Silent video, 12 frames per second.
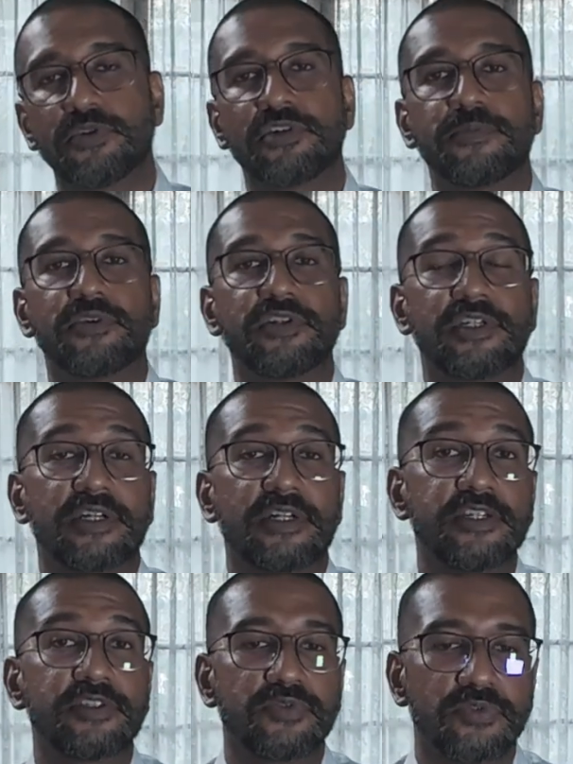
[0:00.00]
want to monitor
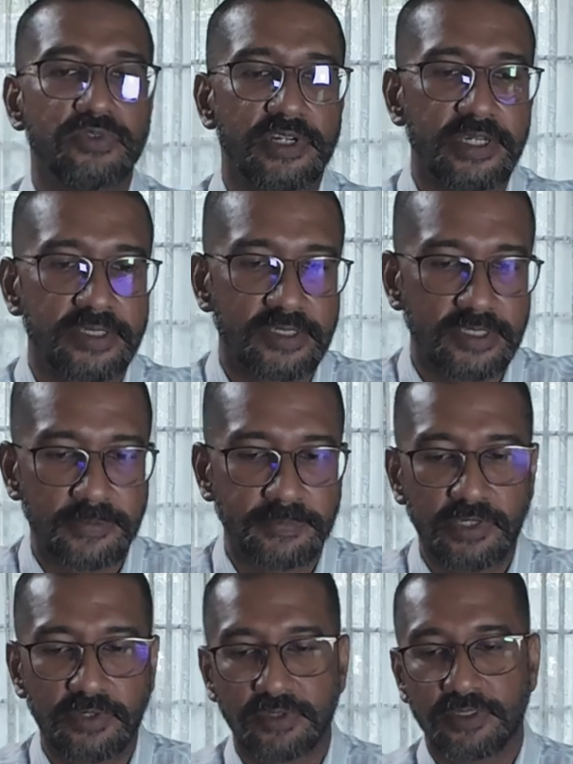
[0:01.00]
click-through rates,
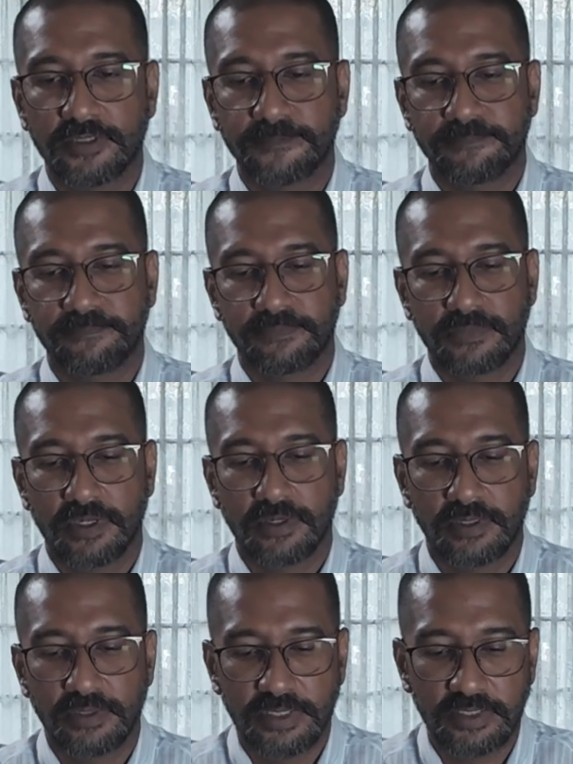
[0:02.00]
because
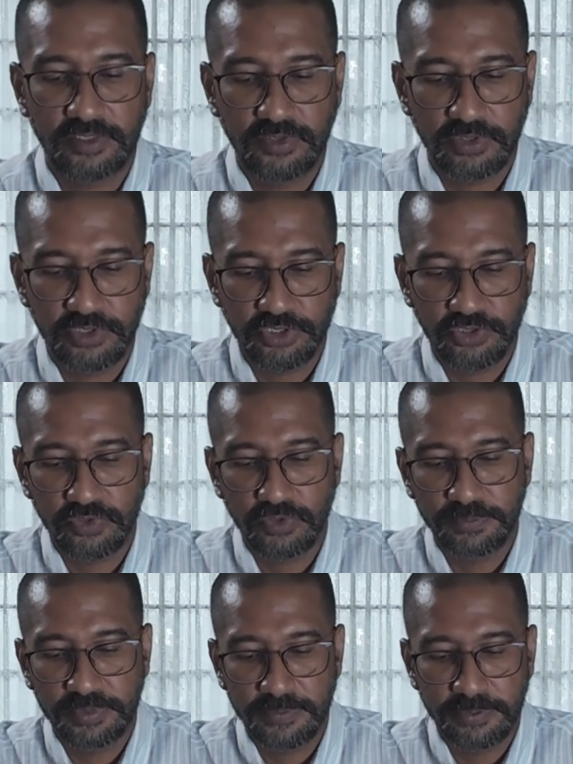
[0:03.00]
that's going to show
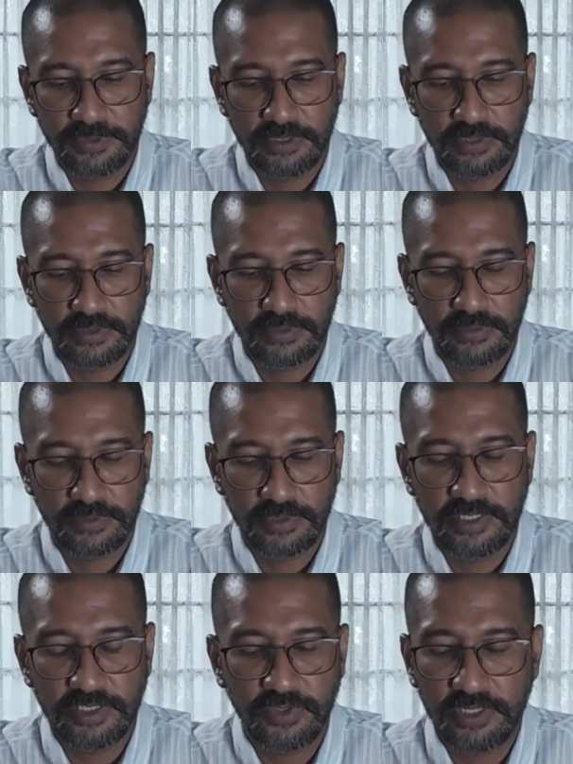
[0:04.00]
people,
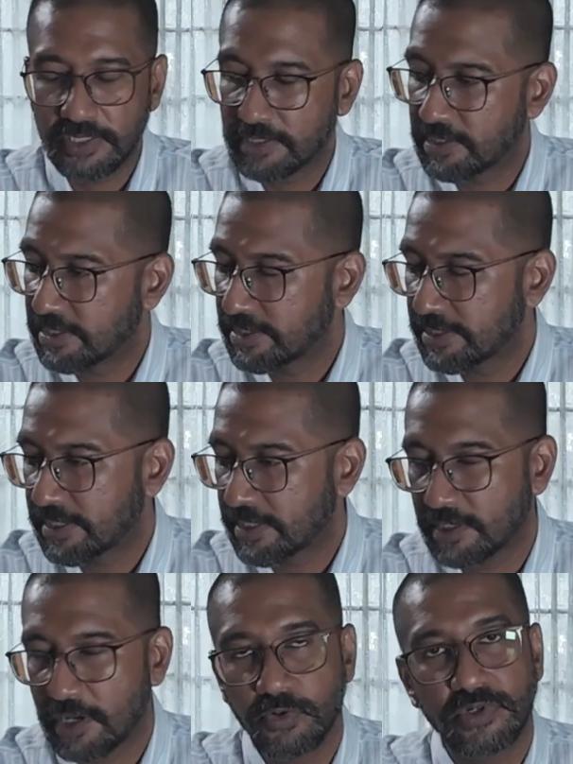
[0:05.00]
it's going to
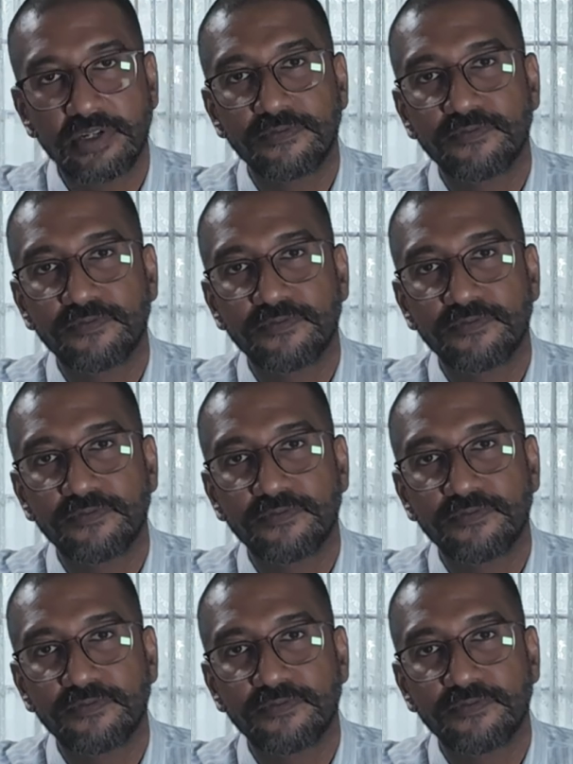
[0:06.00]
indicate how